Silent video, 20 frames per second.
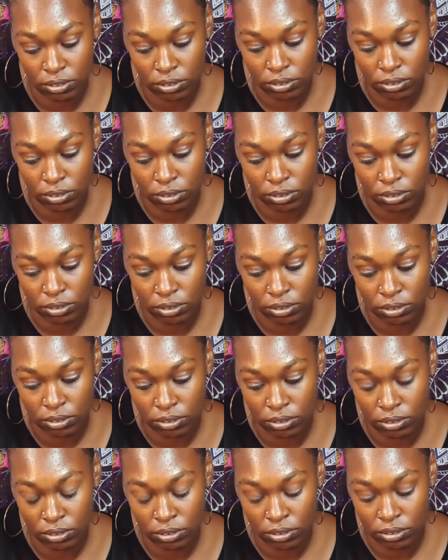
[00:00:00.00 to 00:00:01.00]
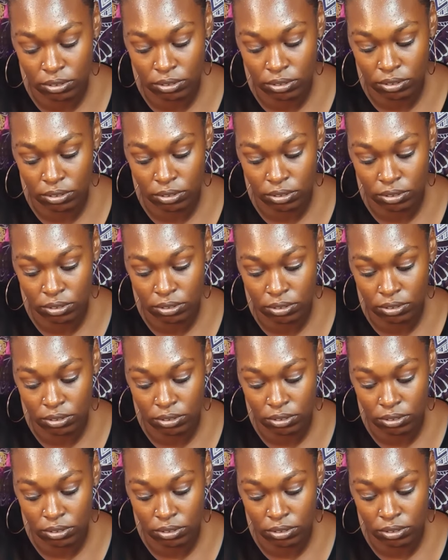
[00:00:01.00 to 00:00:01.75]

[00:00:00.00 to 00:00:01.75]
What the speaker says: Nobody speaks.